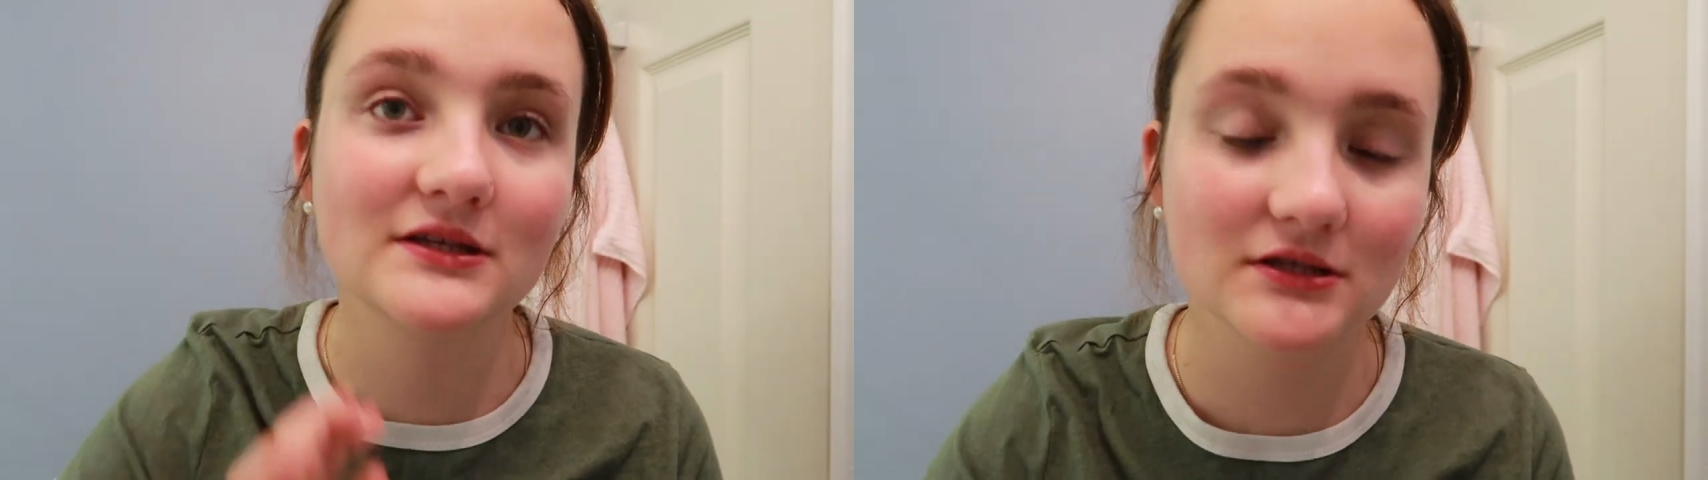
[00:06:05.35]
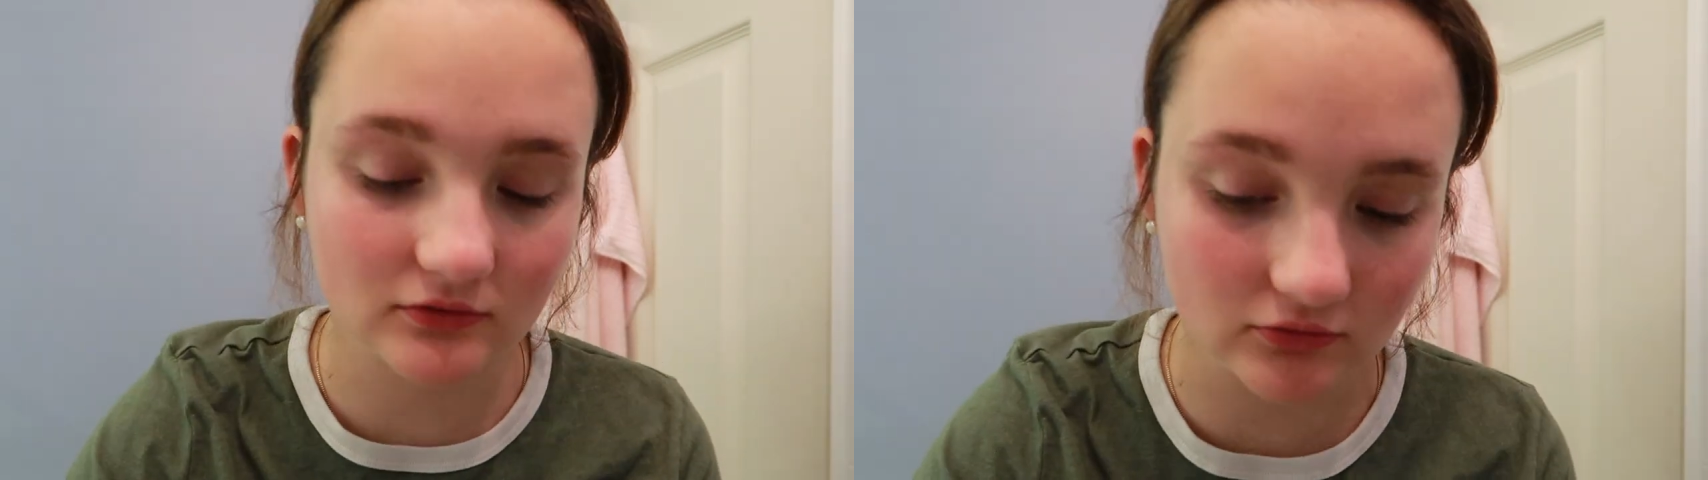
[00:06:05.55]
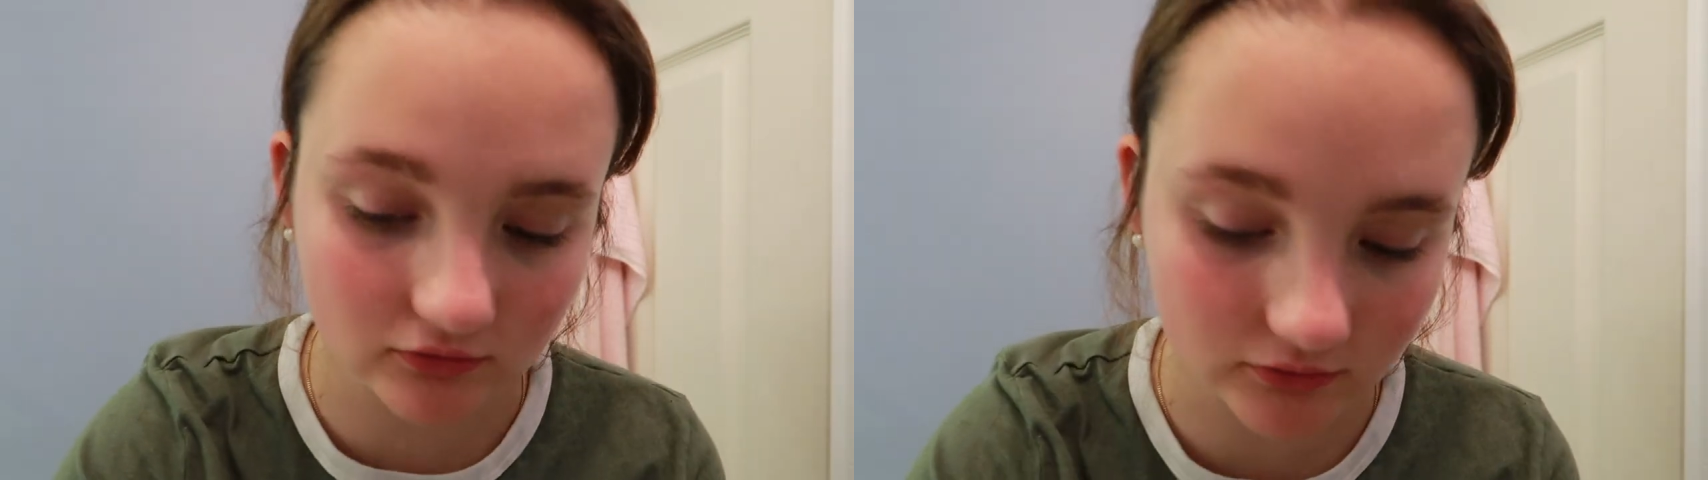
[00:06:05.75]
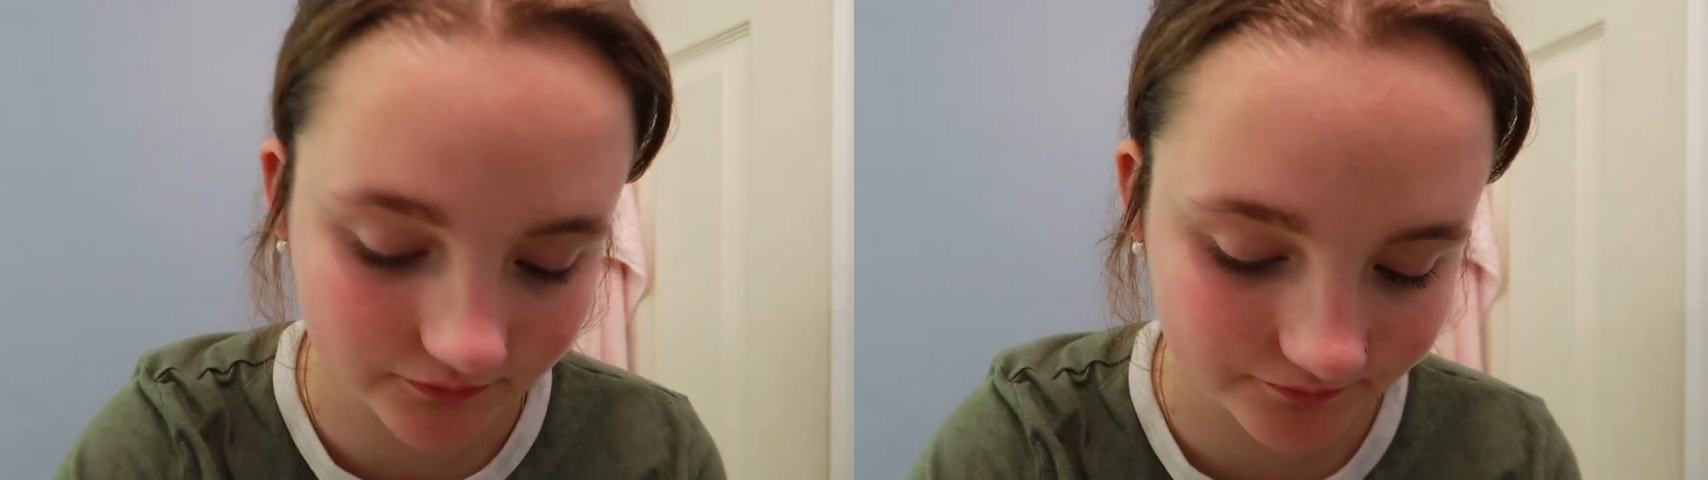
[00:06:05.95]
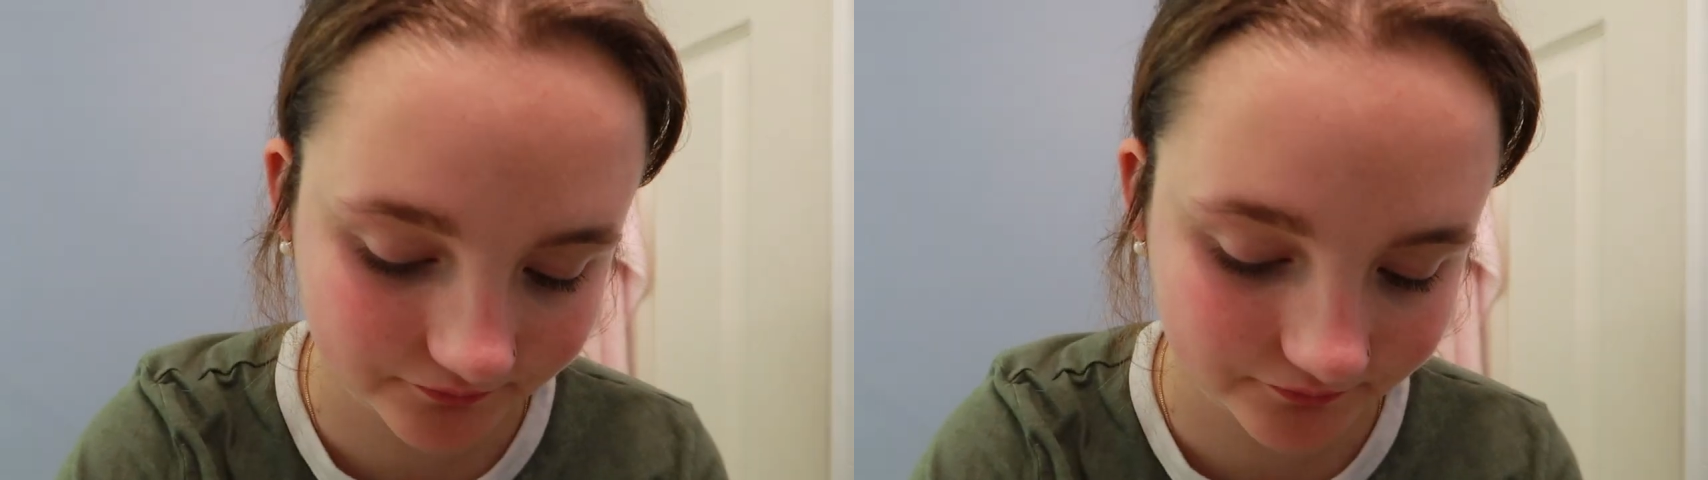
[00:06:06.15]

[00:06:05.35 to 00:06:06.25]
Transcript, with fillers: in school